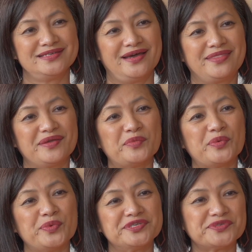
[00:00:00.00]
I think
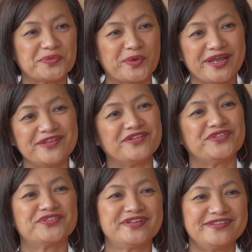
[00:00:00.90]
when we
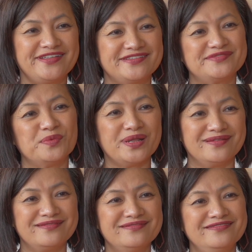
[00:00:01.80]
surrendered, that's
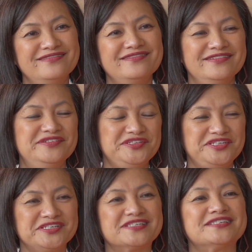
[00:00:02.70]
when
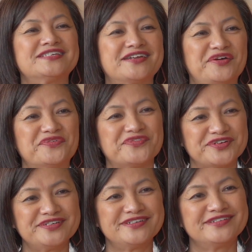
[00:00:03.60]
Jesus took
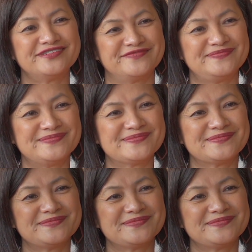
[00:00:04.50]
over.